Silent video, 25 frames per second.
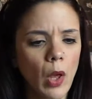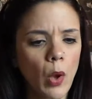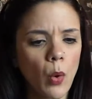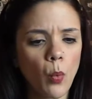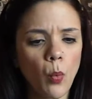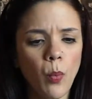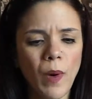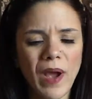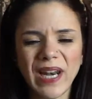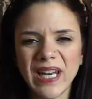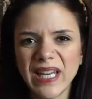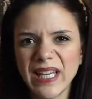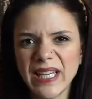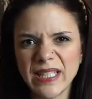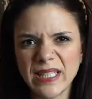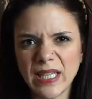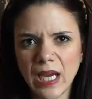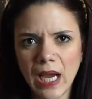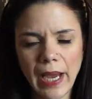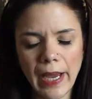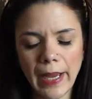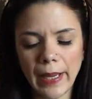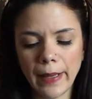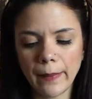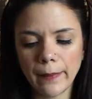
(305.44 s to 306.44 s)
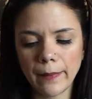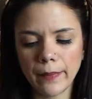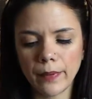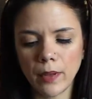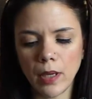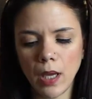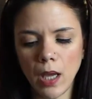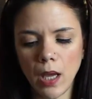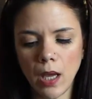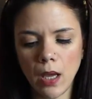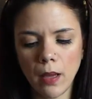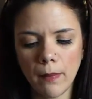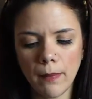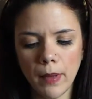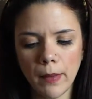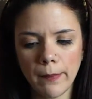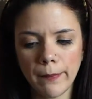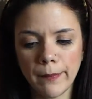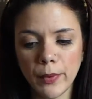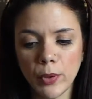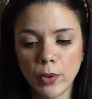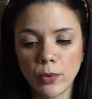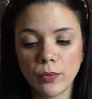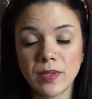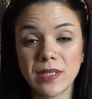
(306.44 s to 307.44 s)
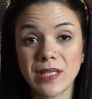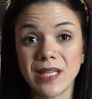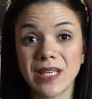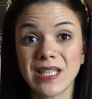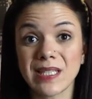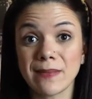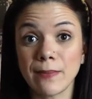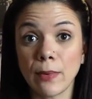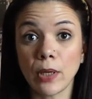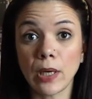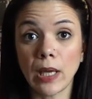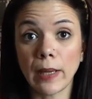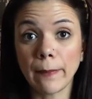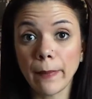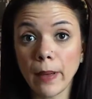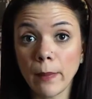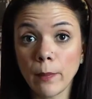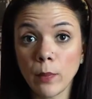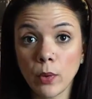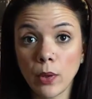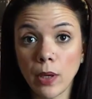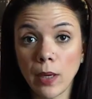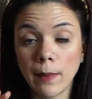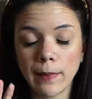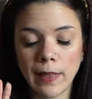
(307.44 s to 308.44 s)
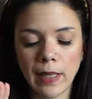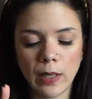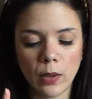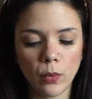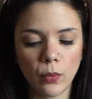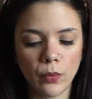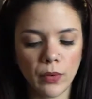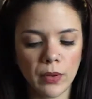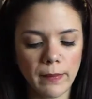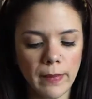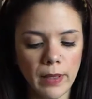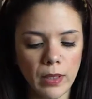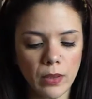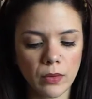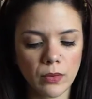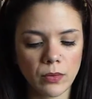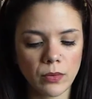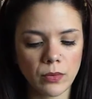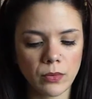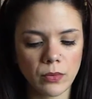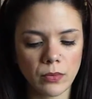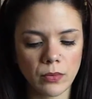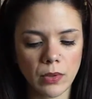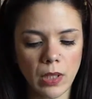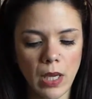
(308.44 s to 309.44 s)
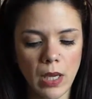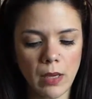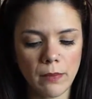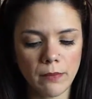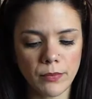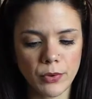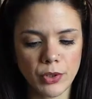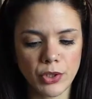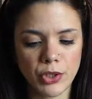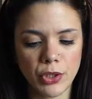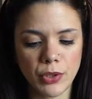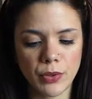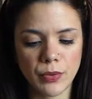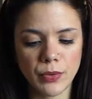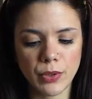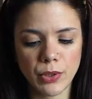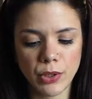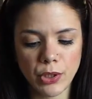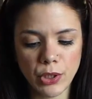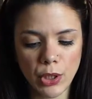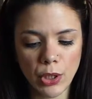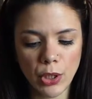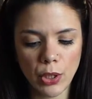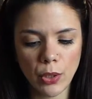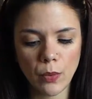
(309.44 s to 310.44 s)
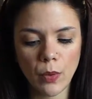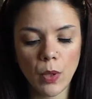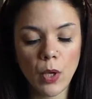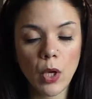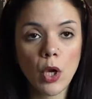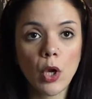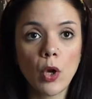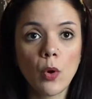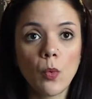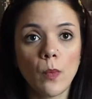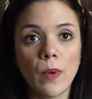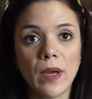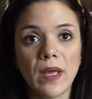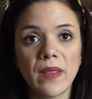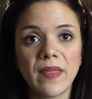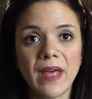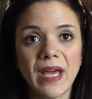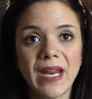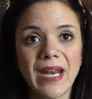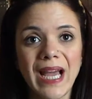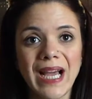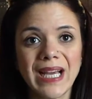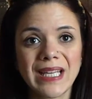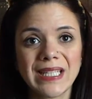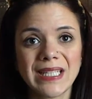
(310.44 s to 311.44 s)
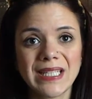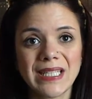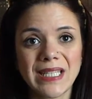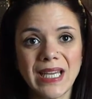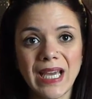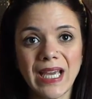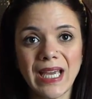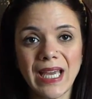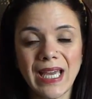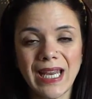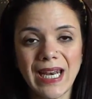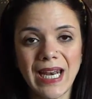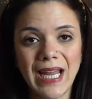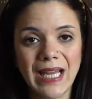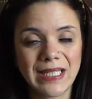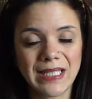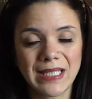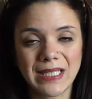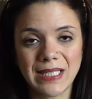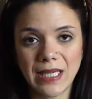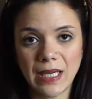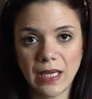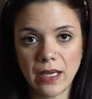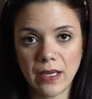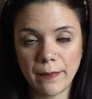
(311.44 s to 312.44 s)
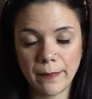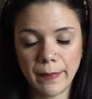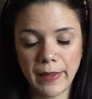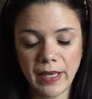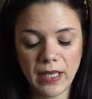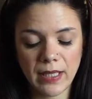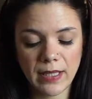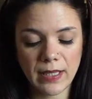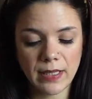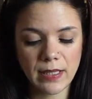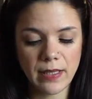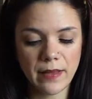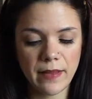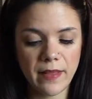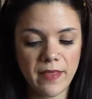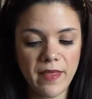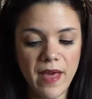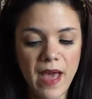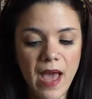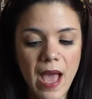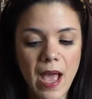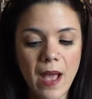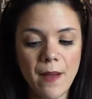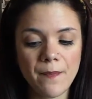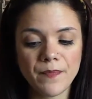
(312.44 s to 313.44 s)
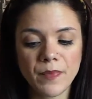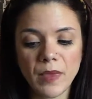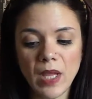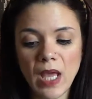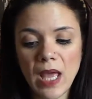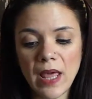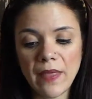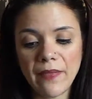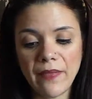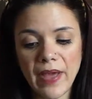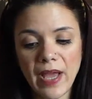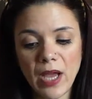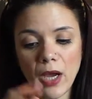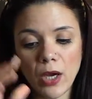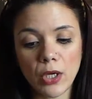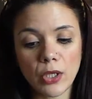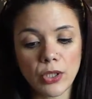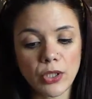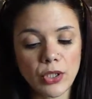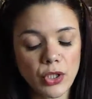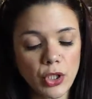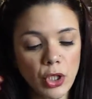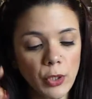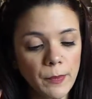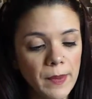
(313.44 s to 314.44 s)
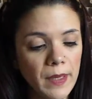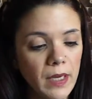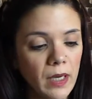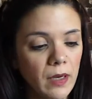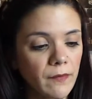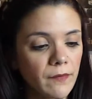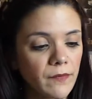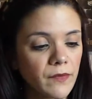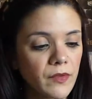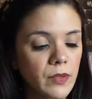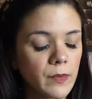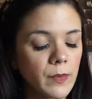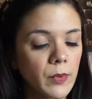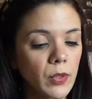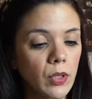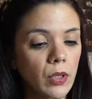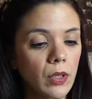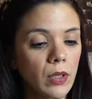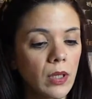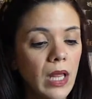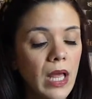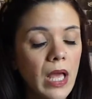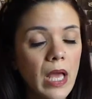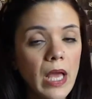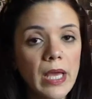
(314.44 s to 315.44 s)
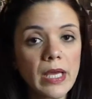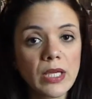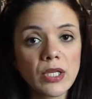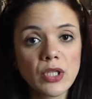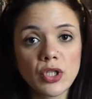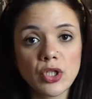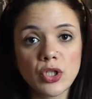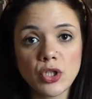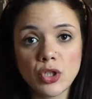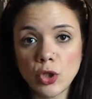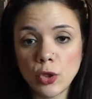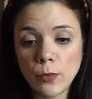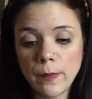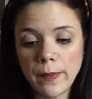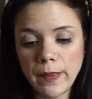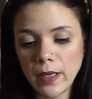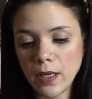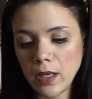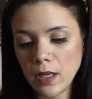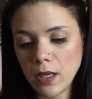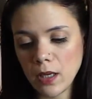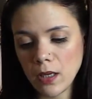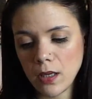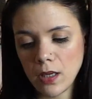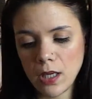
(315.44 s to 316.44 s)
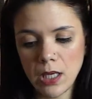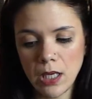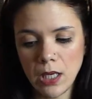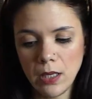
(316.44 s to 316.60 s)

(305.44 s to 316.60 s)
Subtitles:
welly type boots that smell like bubblegum, like all the male shoes do, with an Aztec elastic bit there. They are super comfortable, super